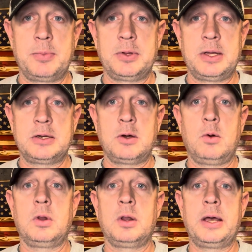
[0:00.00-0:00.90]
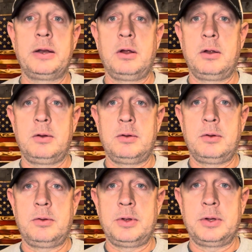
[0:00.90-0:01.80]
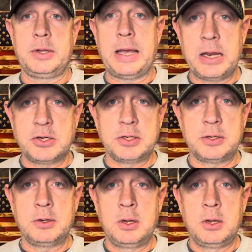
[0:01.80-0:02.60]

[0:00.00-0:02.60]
but they don't let the agent